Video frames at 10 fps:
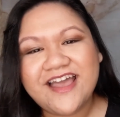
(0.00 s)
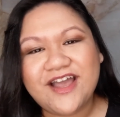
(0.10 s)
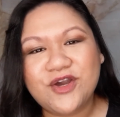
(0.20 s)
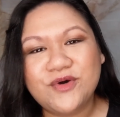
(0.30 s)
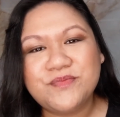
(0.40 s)

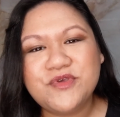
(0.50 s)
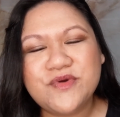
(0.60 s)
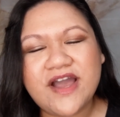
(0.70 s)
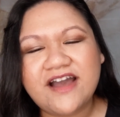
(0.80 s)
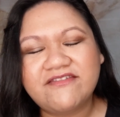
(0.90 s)
I hope
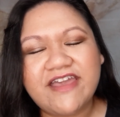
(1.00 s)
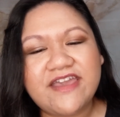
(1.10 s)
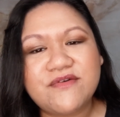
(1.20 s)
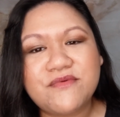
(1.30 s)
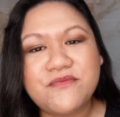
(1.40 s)
you have
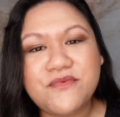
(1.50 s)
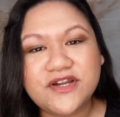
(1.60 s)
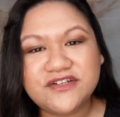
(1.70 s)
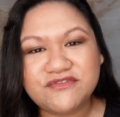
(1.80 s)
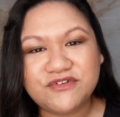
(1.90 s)
a
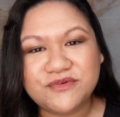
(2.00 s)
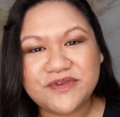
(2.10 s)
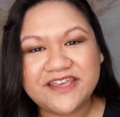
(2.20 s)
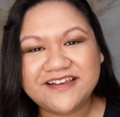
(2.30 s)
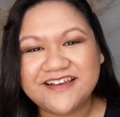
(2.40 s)
wonderful
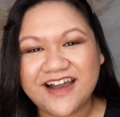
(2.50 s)
week.